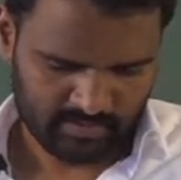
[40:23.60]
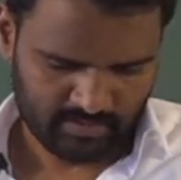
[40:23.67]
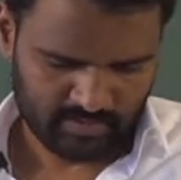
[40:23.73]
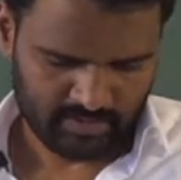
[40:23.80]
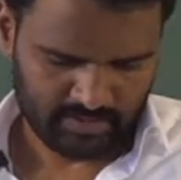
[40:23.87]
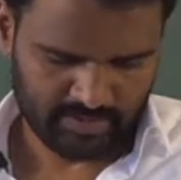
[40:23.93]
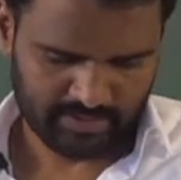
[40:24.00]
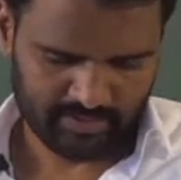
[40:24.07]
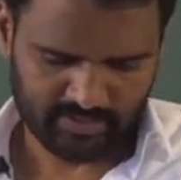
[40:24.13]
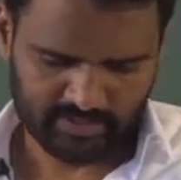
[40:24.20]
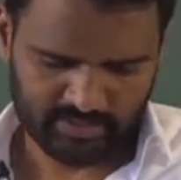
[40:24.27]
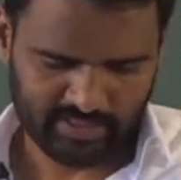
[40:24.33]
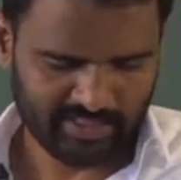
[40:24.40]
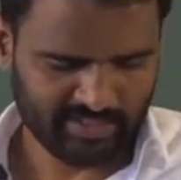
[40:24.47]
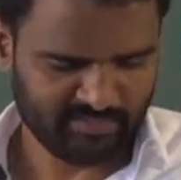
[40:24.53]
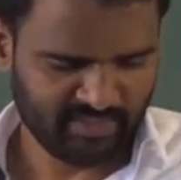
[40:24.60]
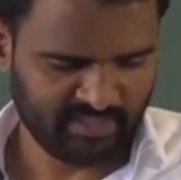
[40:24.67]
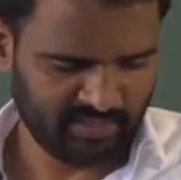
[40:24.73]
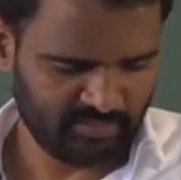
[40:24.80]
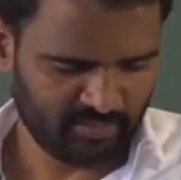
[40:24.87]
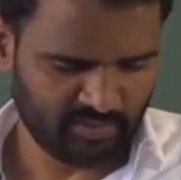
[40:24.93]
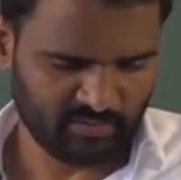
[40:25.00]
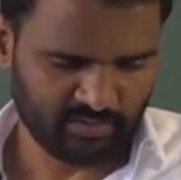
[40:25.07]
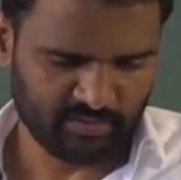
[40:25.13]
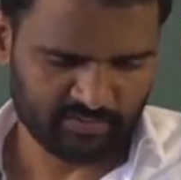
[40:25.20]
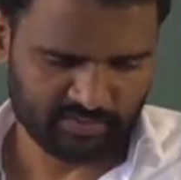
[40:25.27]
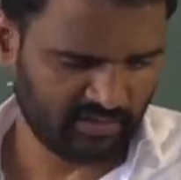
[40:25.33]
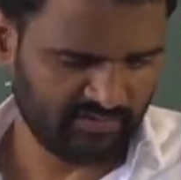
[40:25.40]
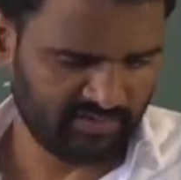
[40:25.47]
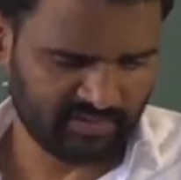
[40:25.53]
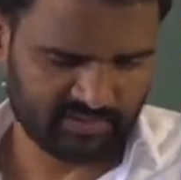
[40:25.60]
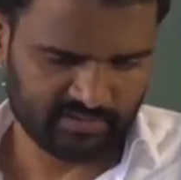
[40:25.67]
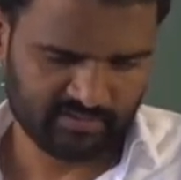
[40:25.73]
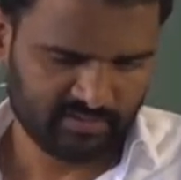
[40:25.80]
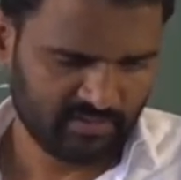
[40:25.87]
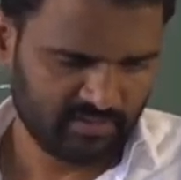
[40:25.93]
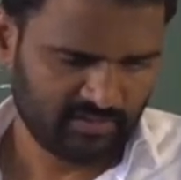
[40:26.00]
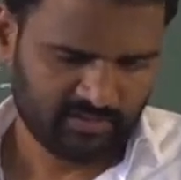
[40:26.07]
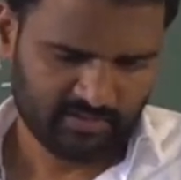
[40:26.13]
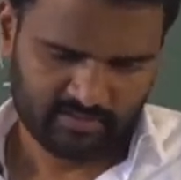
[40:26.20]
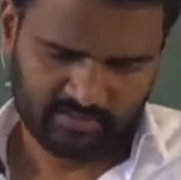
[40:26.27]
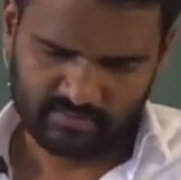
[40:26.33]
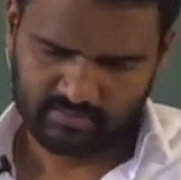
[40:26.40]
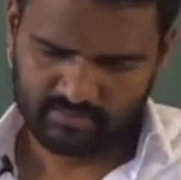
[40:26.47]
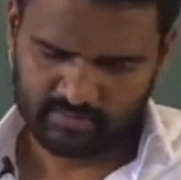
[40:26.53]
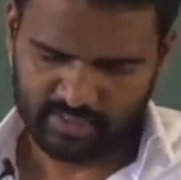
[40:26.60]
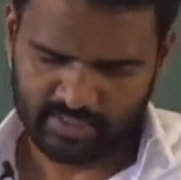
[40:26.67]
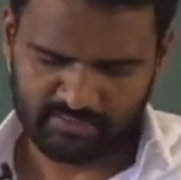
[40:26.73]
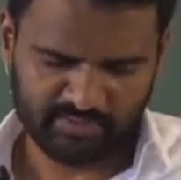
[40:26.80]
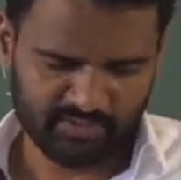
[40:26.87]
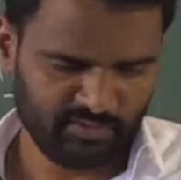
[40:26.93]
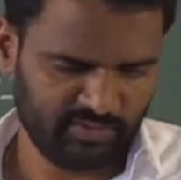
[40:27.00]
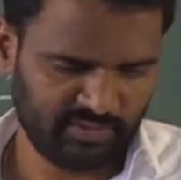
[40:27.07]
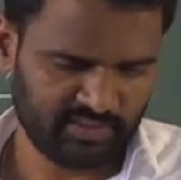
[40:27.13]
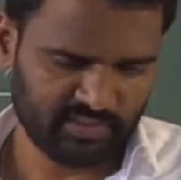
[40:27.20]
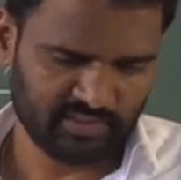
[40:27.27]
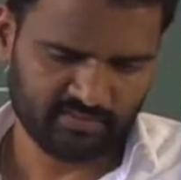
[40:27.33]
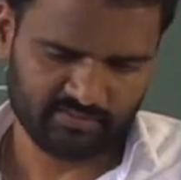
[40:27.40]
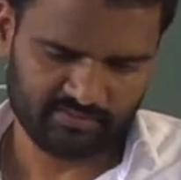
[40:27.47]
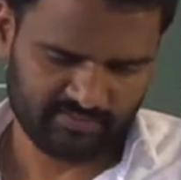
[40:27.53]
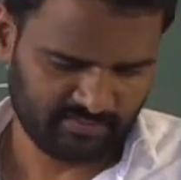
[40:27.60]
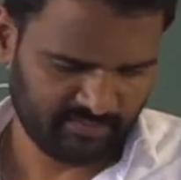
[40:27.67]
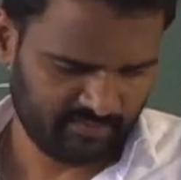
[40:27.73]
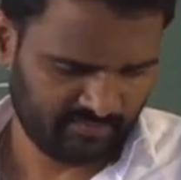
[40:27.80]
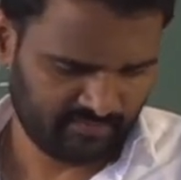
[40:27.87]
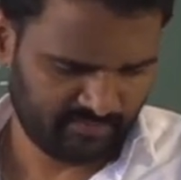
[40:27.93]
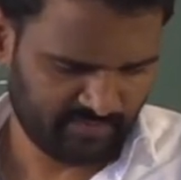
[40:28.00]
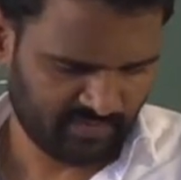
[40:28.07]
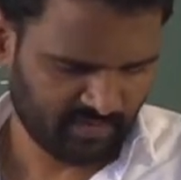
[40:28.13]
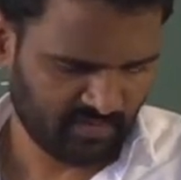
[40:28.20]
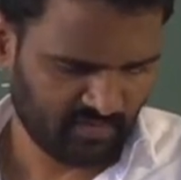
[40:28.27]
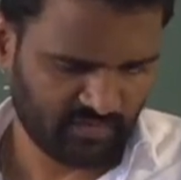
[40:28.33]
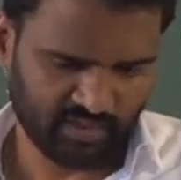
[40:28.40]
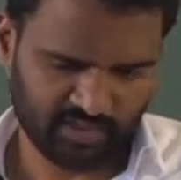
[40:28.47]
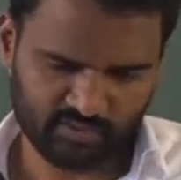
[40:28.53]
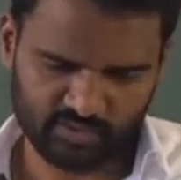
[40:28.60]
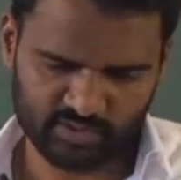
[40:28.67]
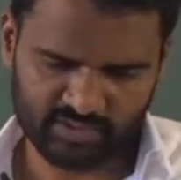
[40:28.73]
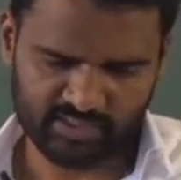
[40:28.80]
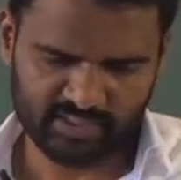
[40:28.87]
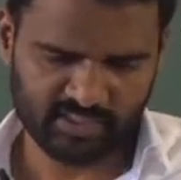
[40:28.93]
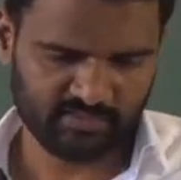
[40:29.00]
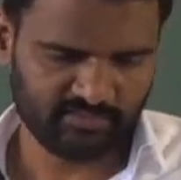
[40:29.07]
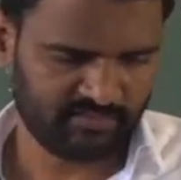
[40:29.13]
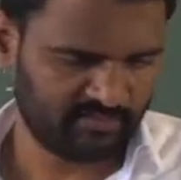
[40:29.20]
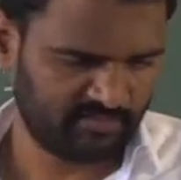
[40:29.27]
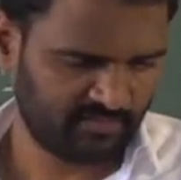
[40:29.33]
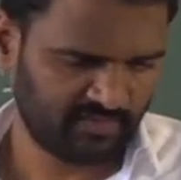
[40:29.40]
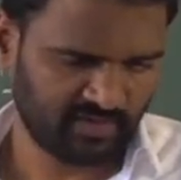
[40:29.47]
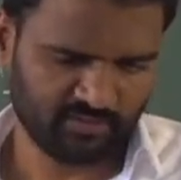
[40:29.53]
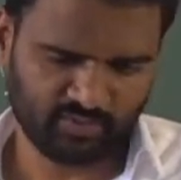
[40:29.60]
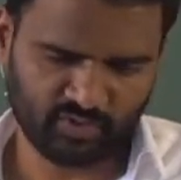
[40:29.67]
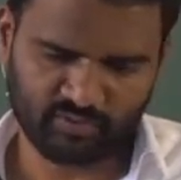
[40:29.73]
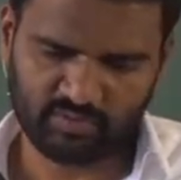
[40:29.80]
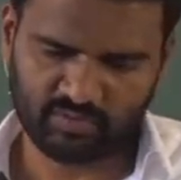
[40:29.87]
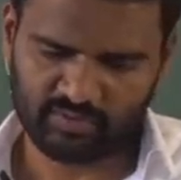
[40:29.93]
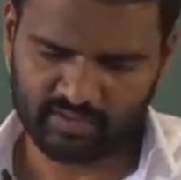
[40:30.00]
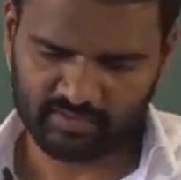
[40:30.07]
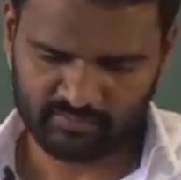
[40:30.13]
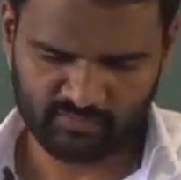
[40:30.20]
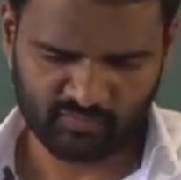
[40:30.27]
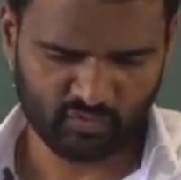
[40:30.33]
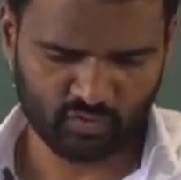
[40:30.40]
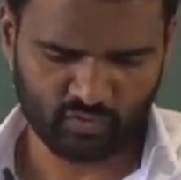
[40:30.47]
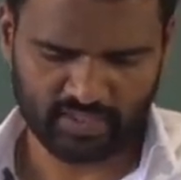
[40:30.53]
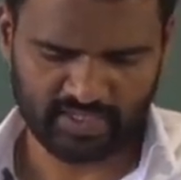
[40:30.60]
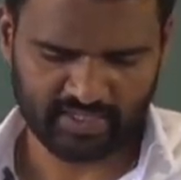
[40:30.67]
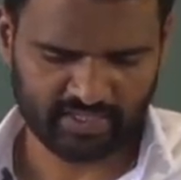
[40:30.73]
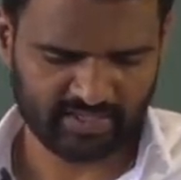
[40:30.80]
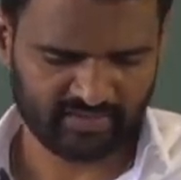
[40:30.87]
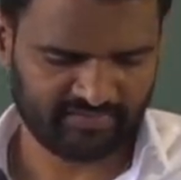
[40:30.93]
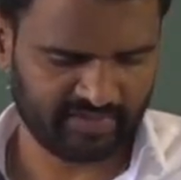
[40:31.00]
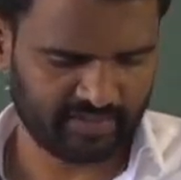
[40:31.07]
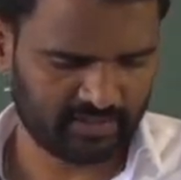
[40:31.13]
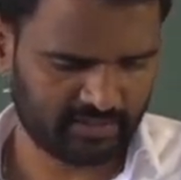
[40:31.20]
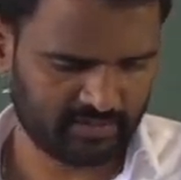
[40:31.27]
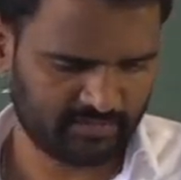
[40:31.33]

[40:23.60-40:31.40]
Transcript: like this there are many problems. Let me do it one question, one problem on photoelectric effects.